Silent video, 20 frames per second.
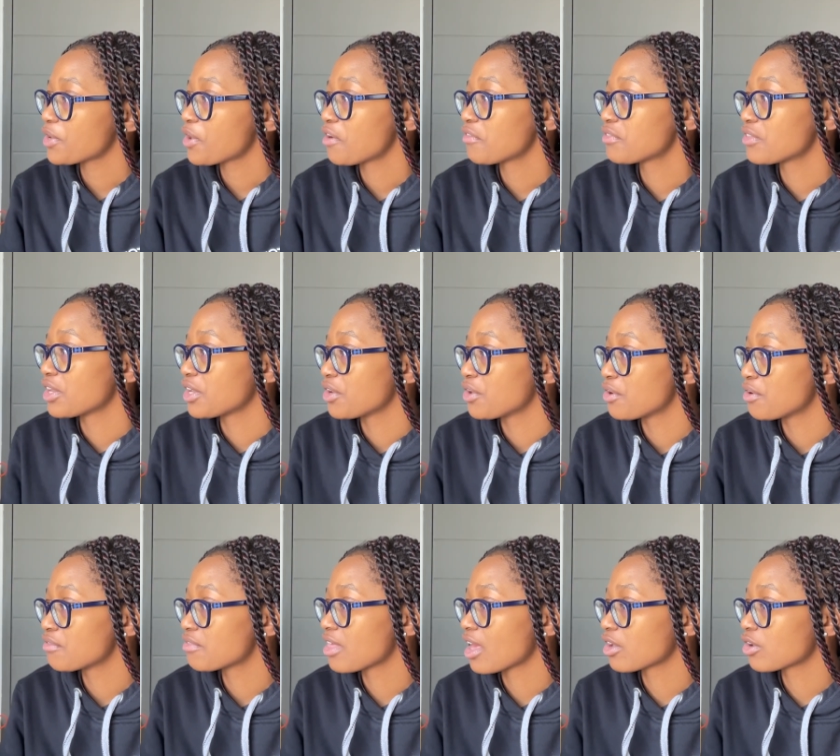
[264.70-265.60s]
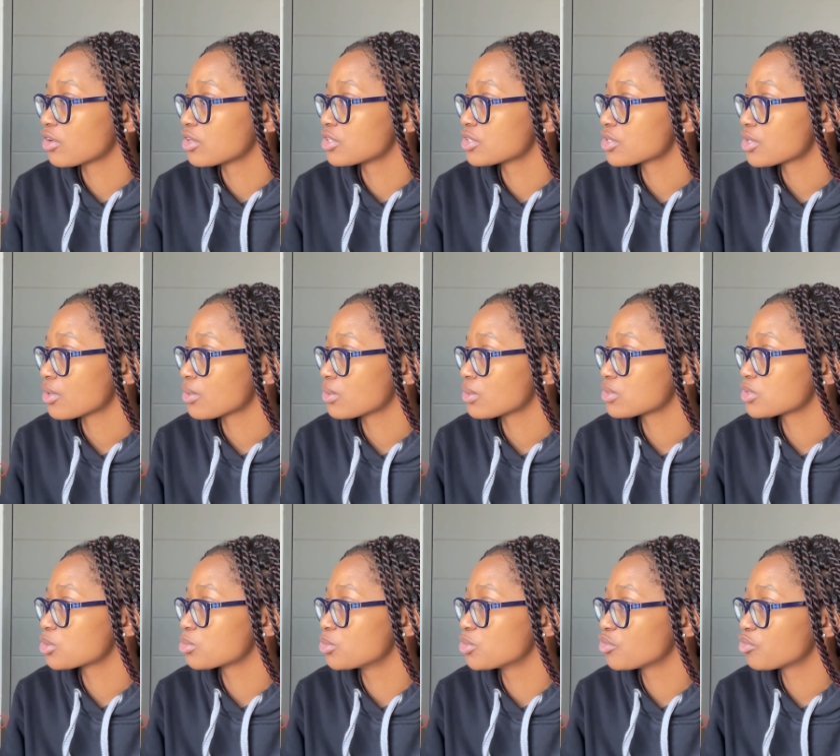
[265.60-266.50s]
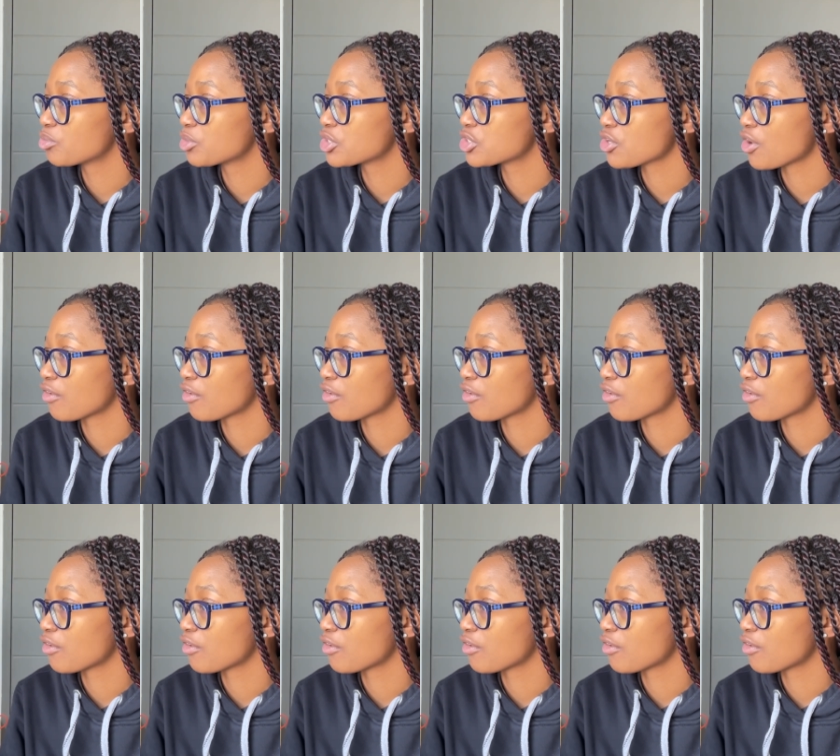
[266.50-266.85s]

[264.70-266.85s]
of the nerve that controls movement